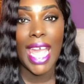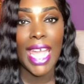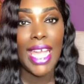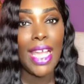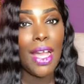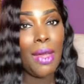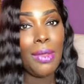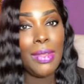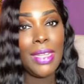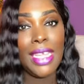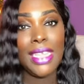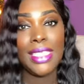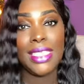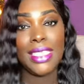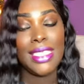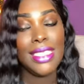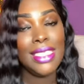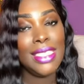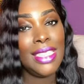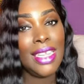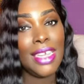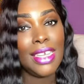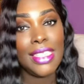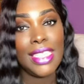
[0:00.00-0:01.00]
only
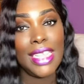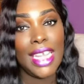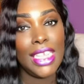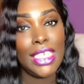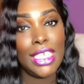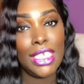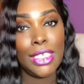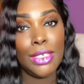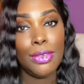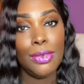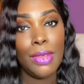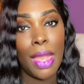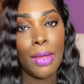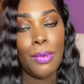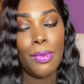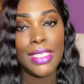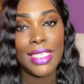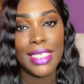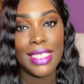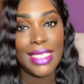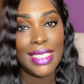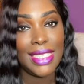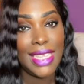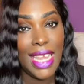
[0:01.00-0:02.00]
looked at you and was
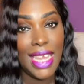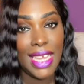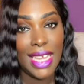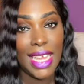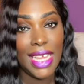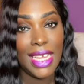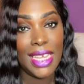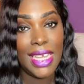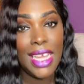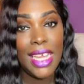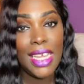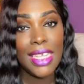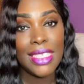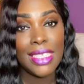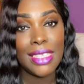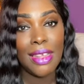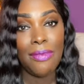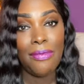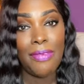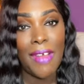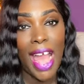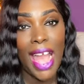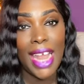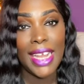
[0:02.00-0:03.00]
seeking to
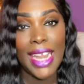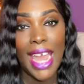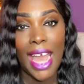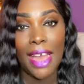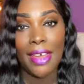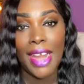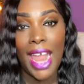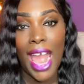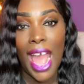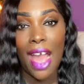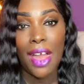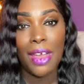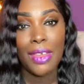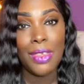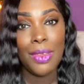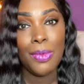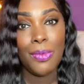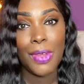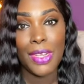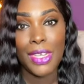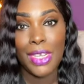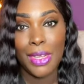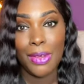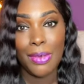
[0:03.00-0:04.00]
find out how you
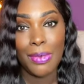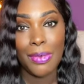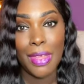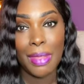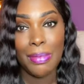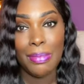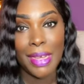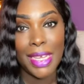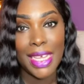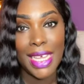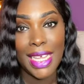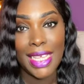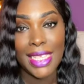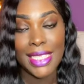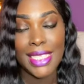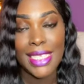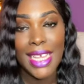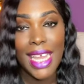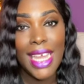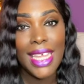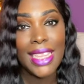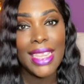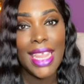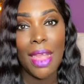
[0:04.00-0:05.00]
were doing because
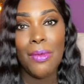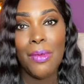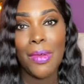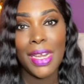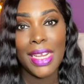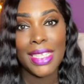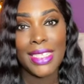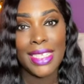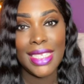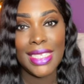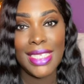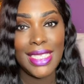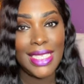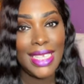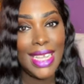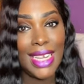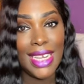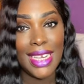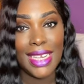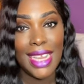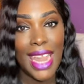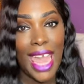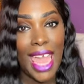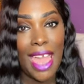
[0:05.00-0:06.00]
they wanted to sit
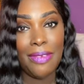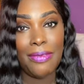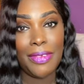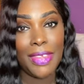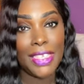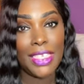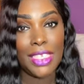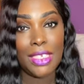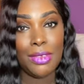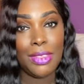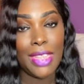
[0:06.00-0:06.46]
and laugh at you.